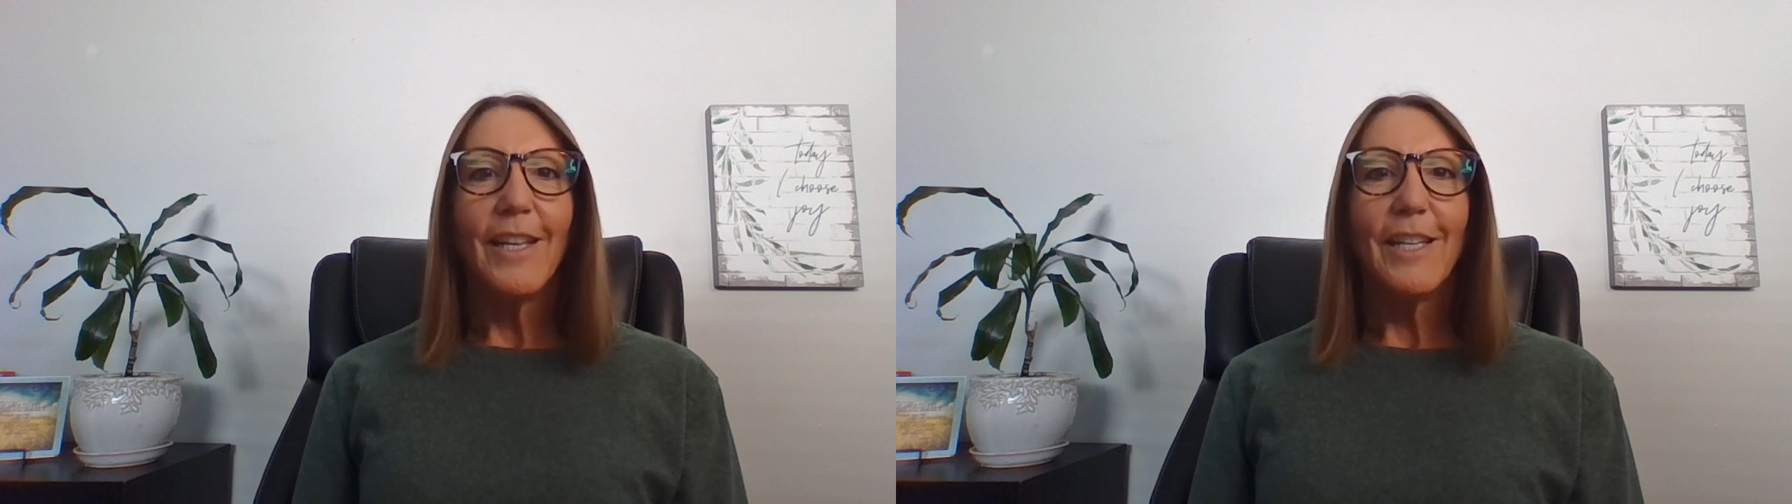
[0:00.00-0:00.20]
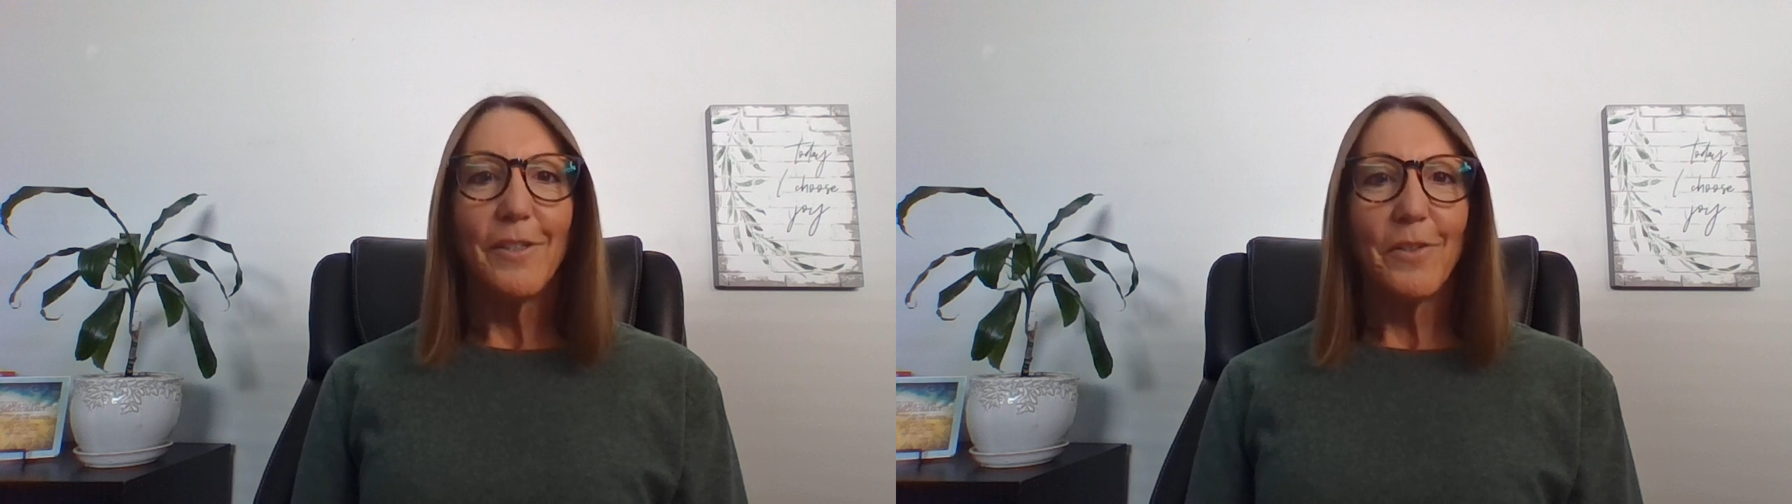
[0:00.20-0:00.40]

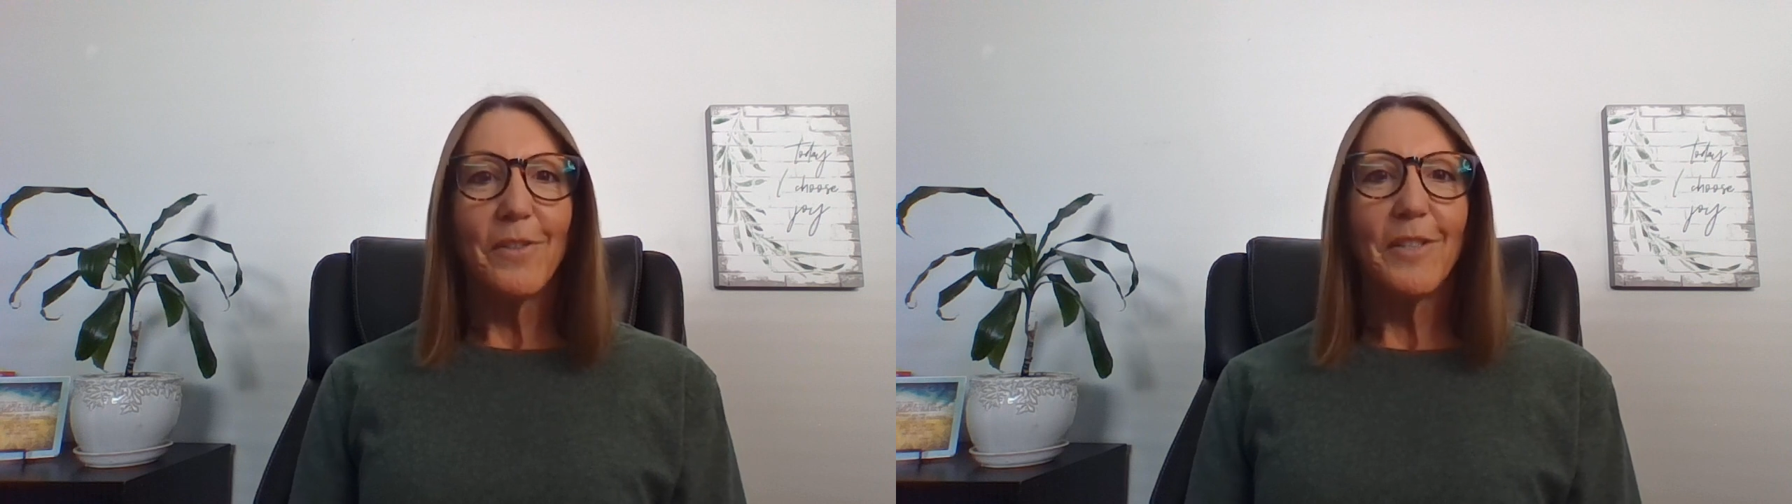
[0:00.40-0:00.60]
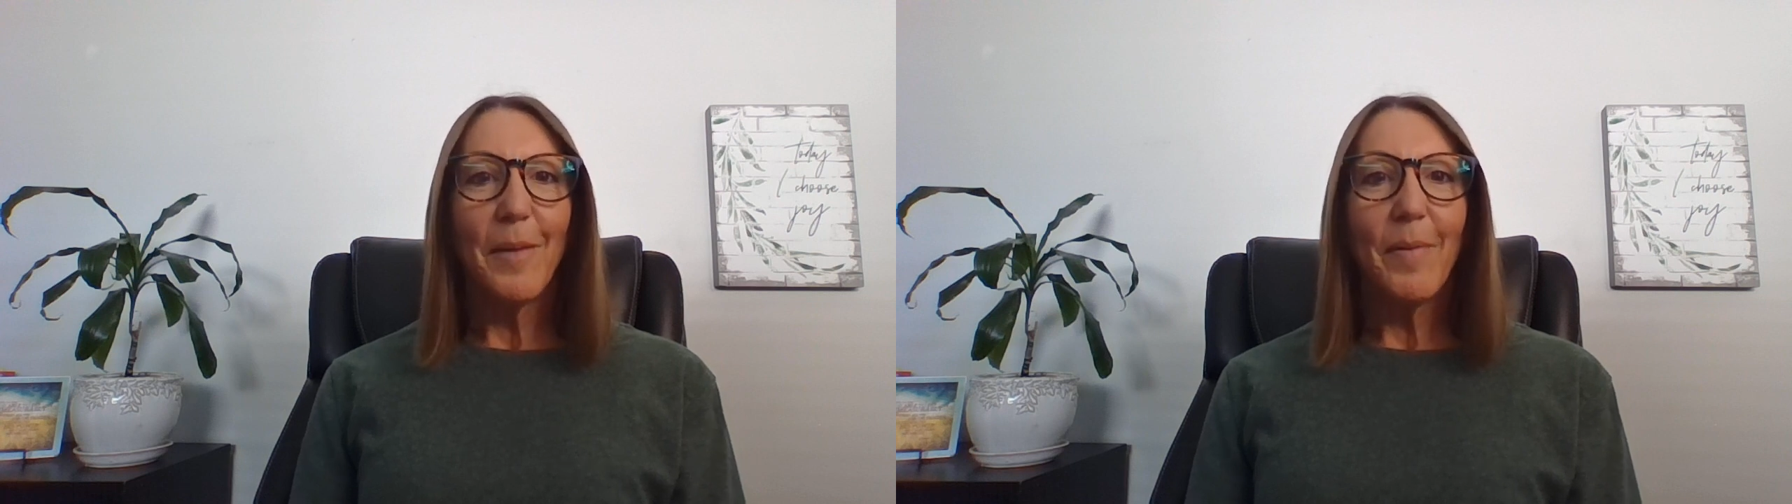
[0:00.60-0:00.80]
is to
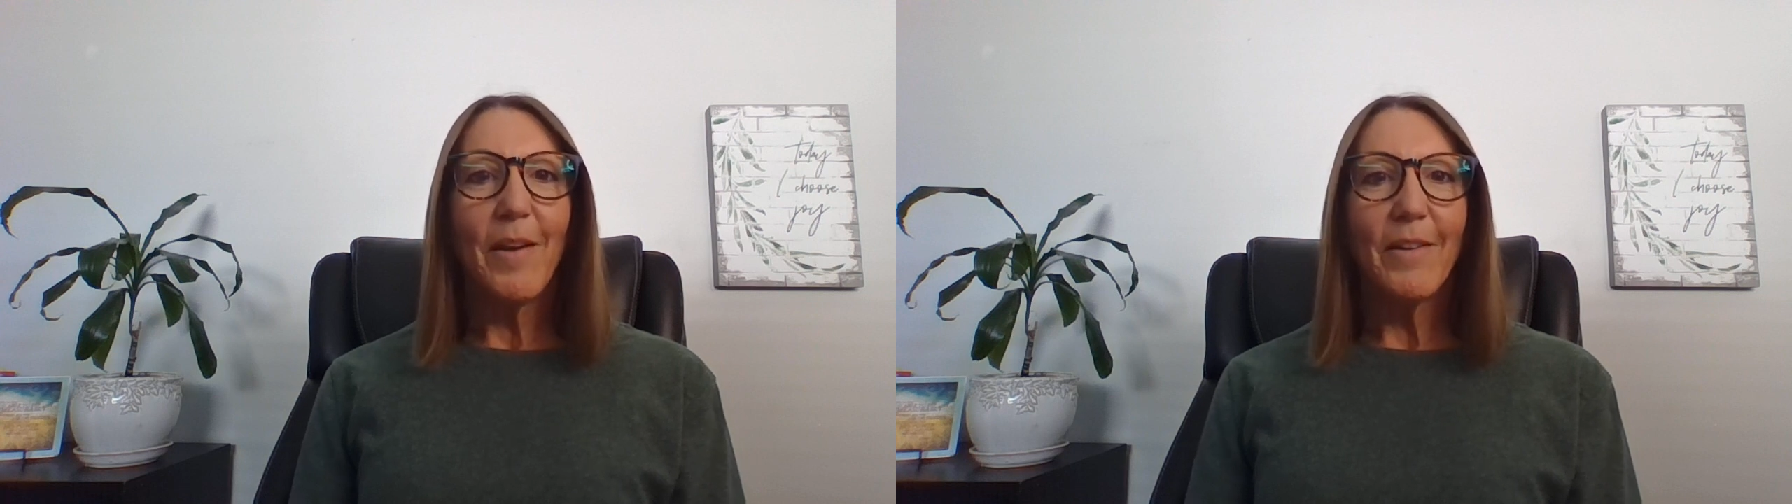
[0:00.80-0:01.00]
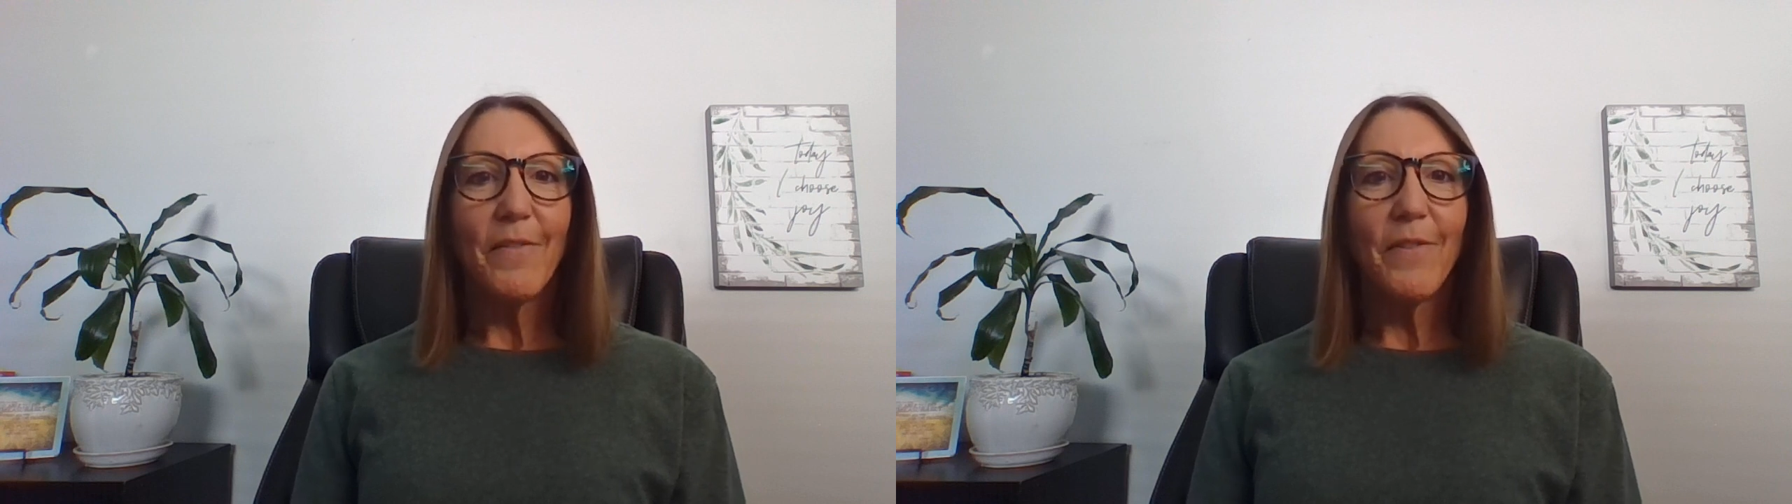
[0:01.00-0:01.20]
step
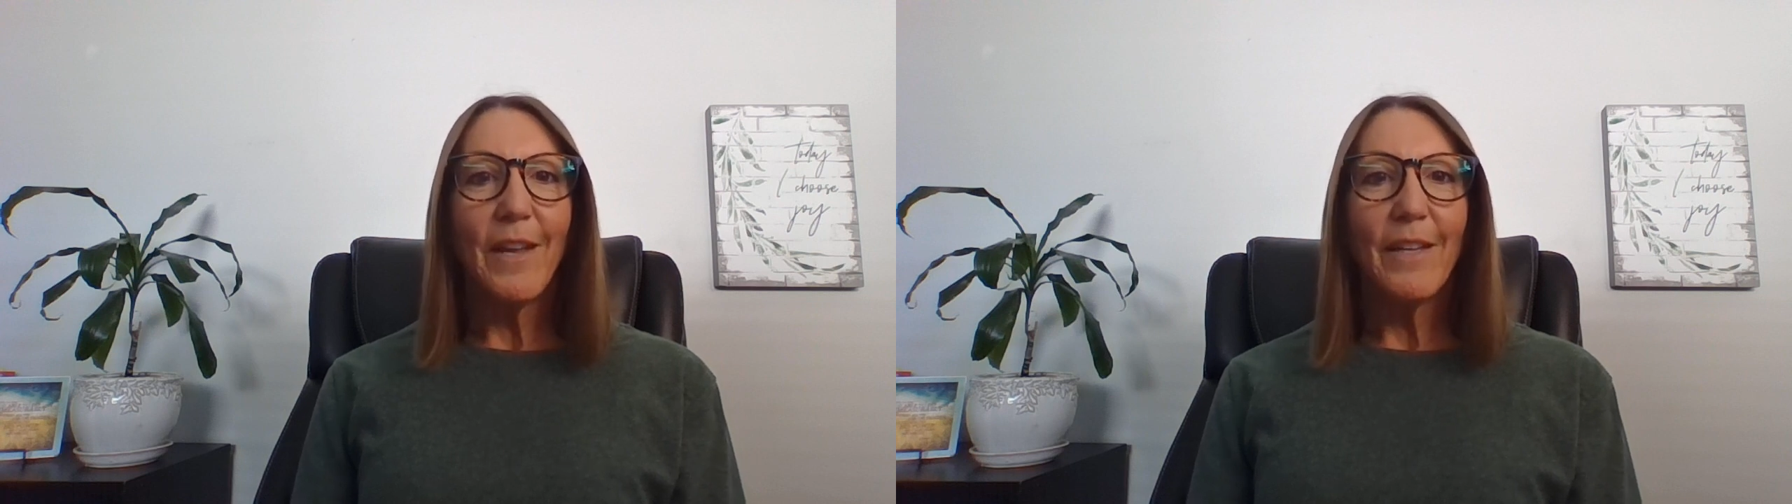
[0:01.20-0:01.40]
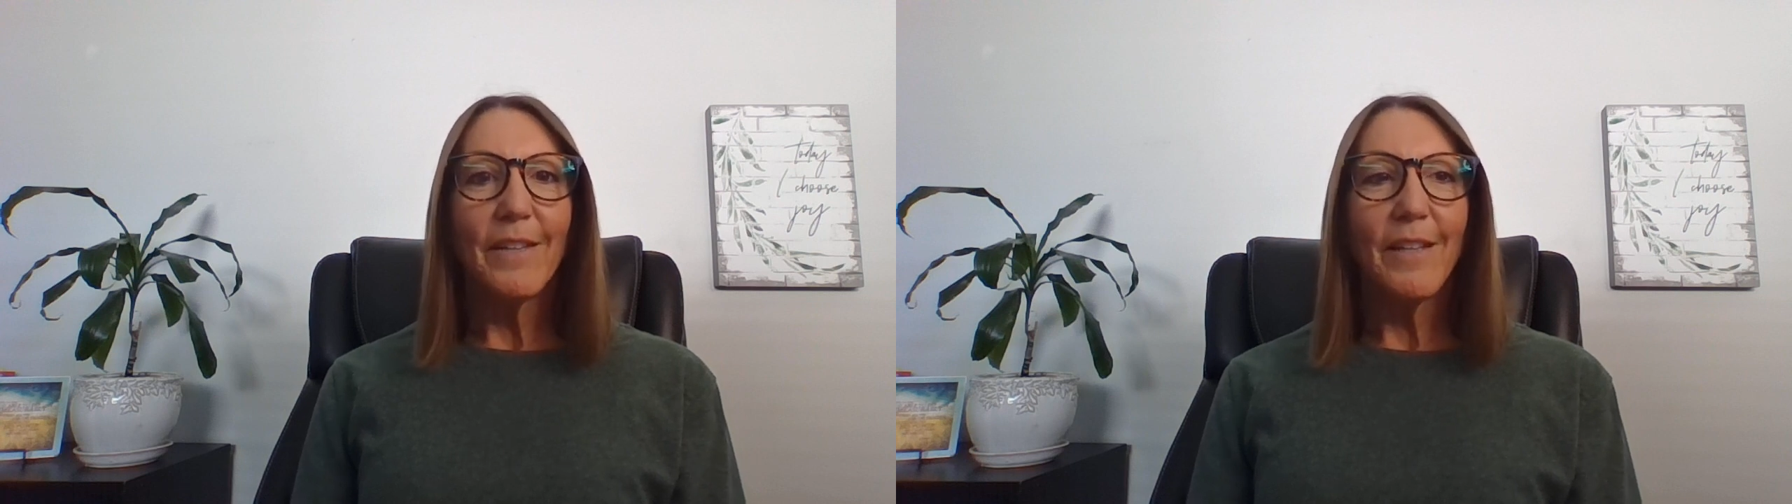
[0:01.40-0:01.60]
out in
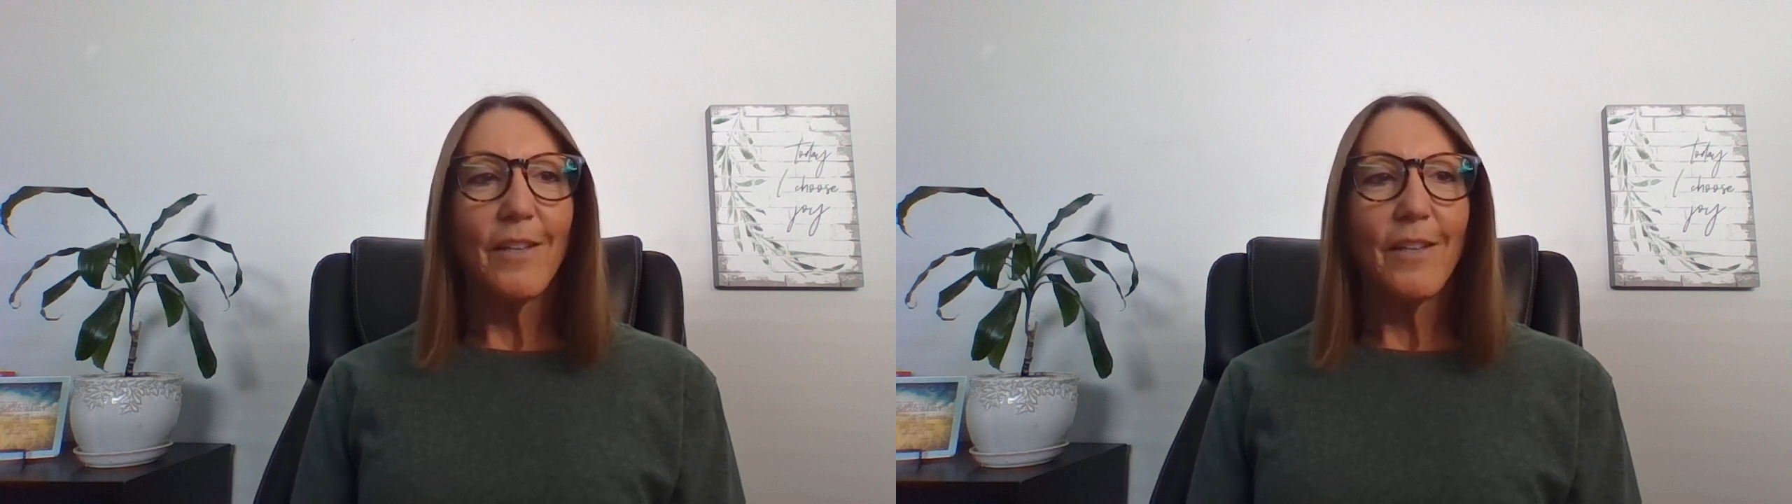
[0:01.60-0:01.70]
faith